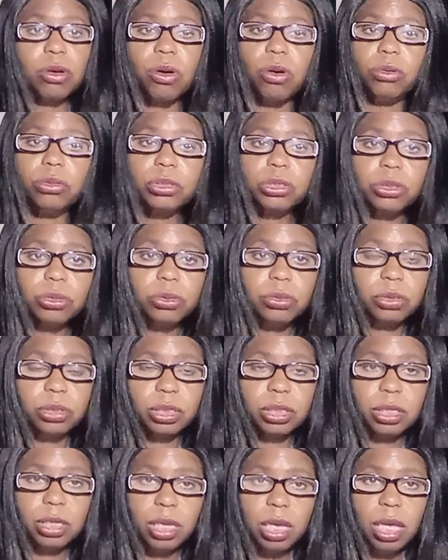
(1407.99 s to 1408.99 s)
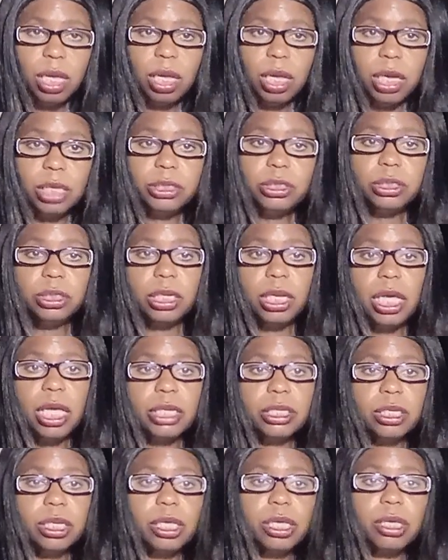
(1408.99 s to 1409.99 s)
through it until they had
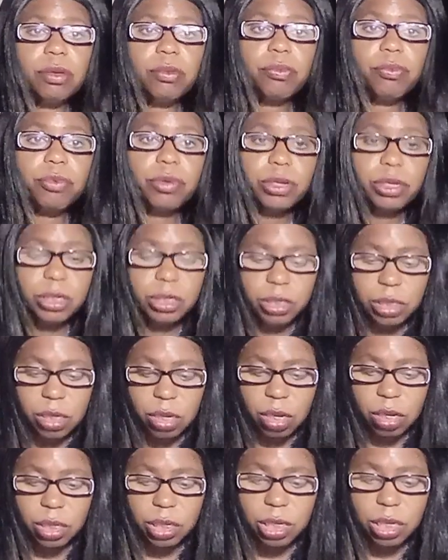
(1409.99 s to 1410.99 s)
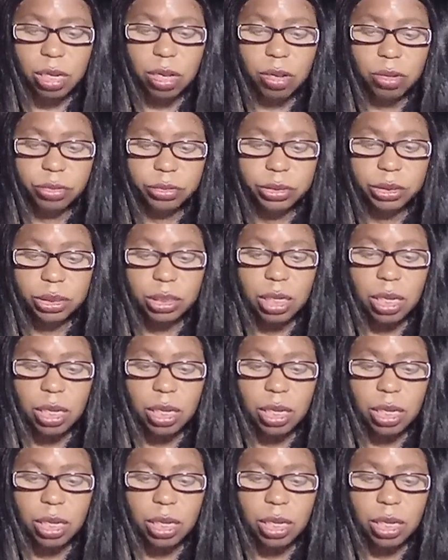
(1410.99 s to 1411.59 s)
to get rid of their other gods.